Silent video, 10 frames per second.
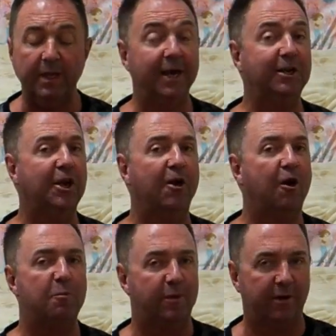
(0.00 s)
And you don't
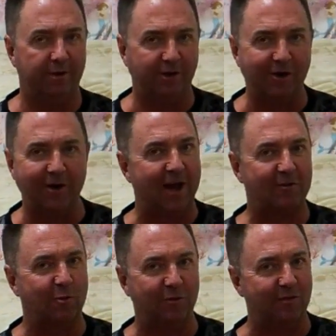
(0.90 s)
open it, you don't
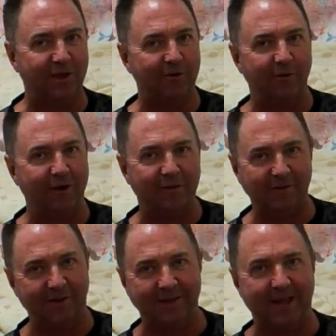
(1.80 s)
ask what's in it or
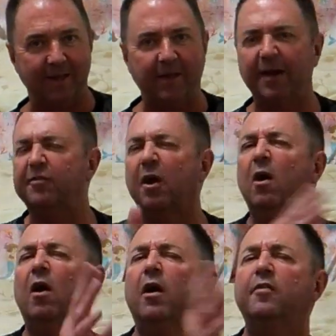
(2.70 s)
anything like that. They just go,
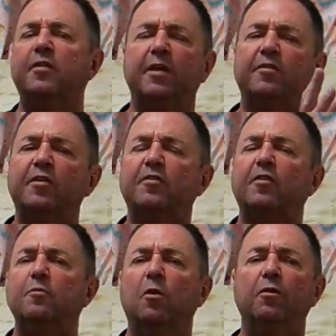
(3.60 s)
oh, it's just
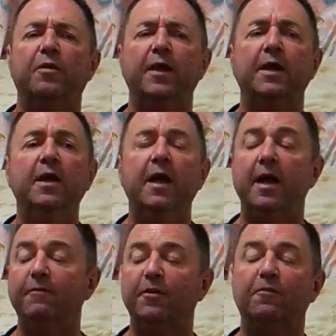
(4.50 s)
a small thing,
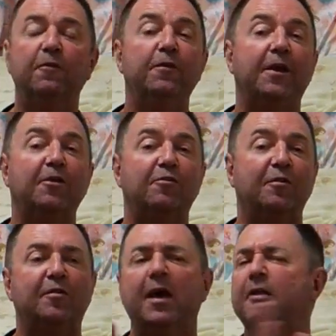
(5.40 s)
and if it's food, they
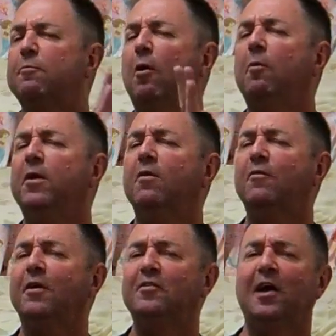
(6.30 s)
usually say it's probably not
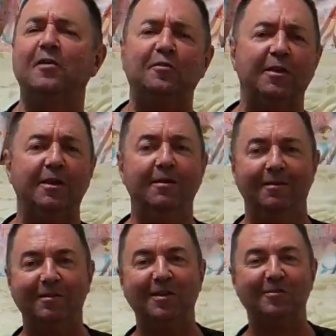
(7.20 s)
very tasty
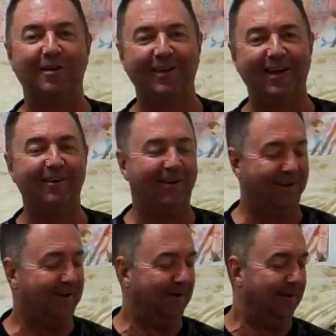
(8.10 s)
and things like that,
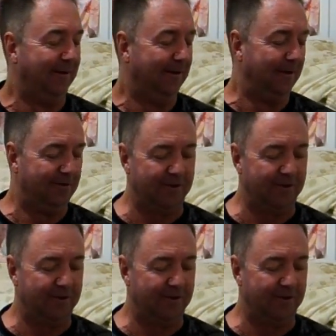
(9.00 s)
right?